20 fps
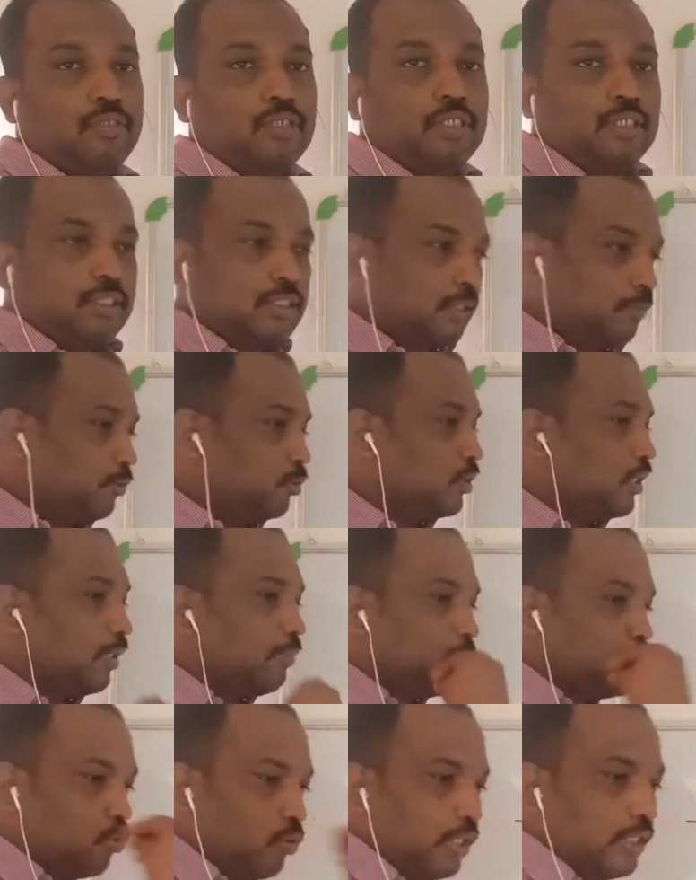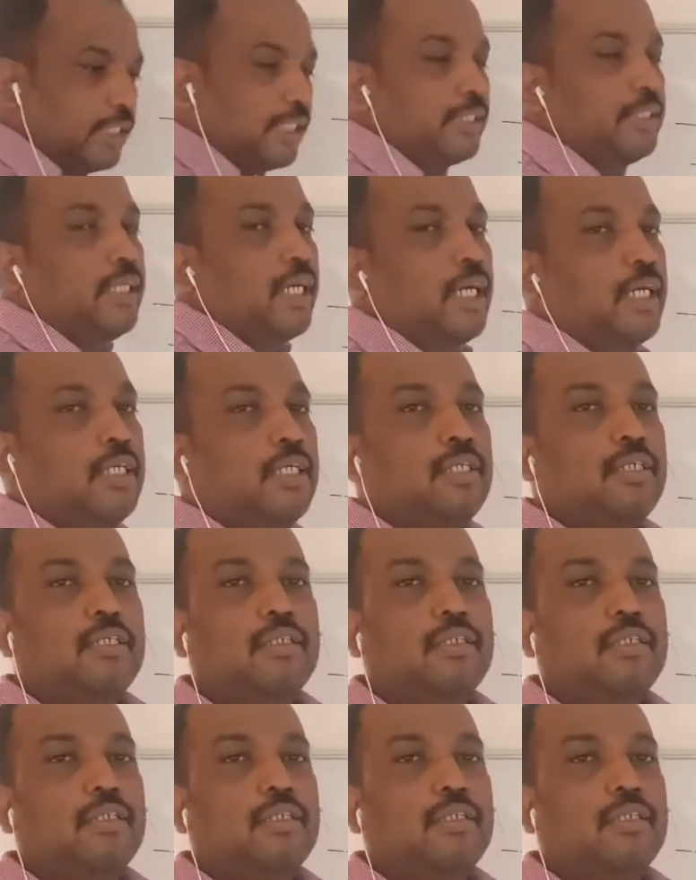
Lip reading: Suppose I am rolling a die.